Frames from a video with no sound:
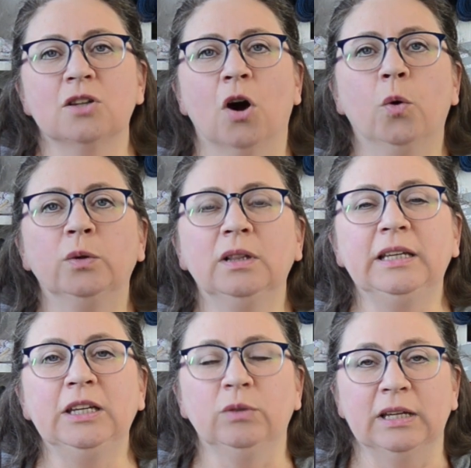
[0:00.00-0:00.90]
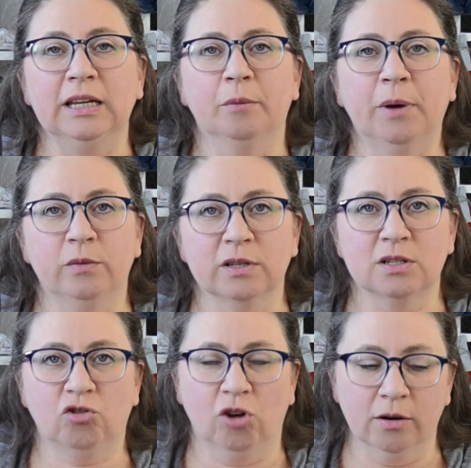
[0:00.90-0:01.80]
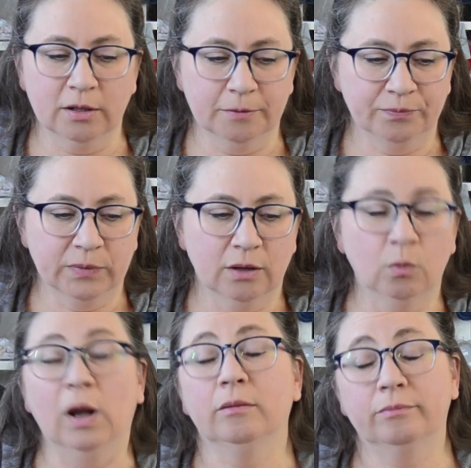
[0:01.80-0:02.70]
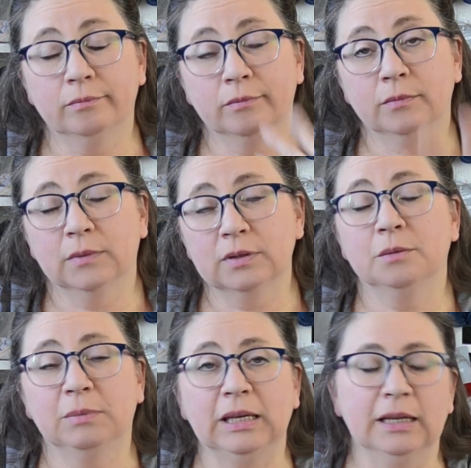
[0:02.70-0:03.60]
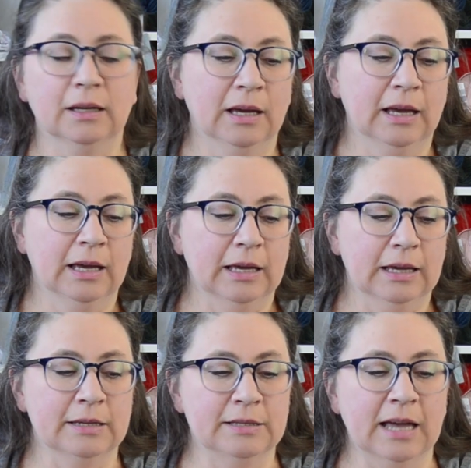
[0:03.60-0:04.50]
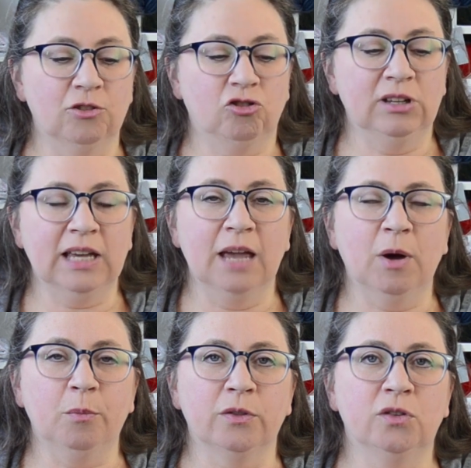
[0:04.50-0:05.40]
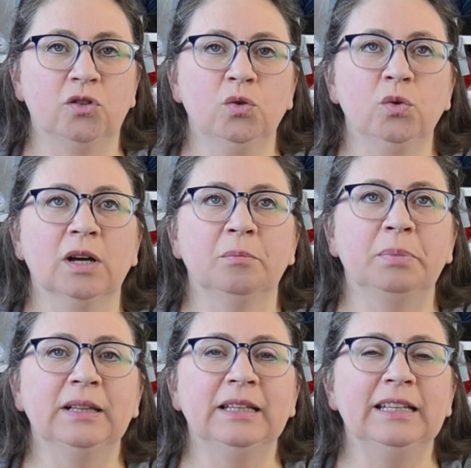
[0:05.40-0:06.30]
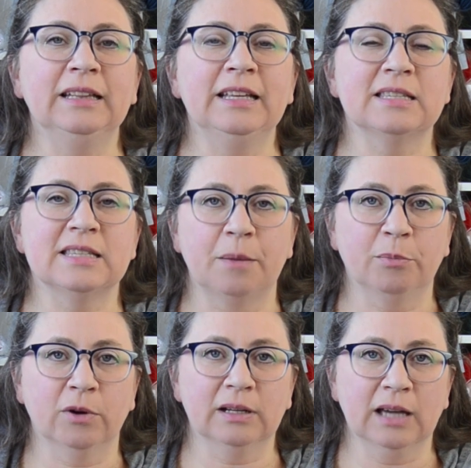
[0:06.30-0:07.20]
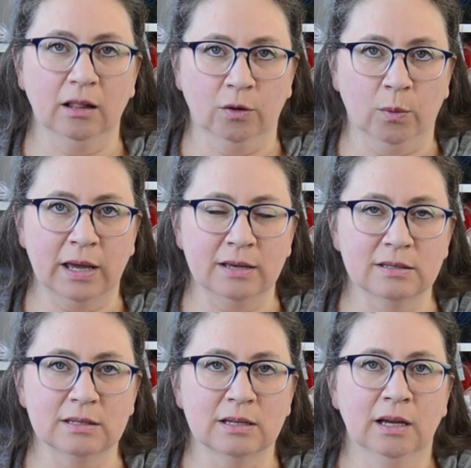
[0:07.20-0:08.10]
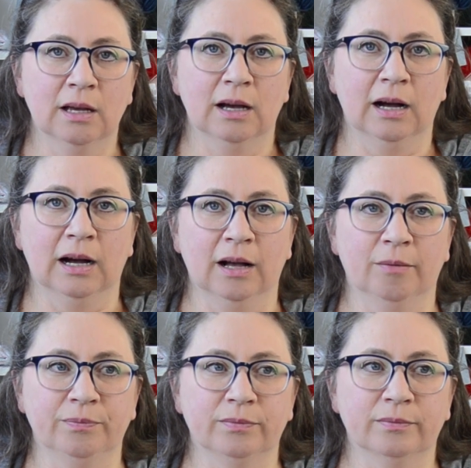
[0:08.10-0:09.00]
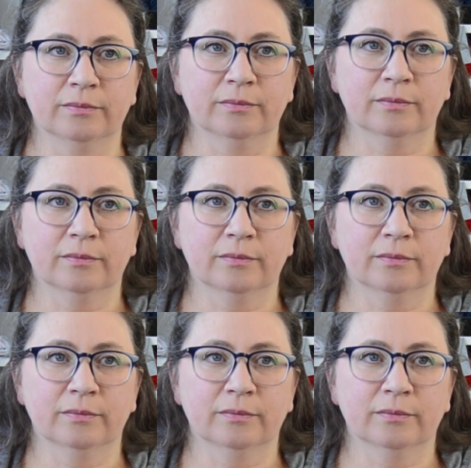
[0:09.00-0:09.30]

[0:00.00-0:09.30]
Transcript: totally unique about this chart, well, to me, is that she came up with two completely separate colorways. And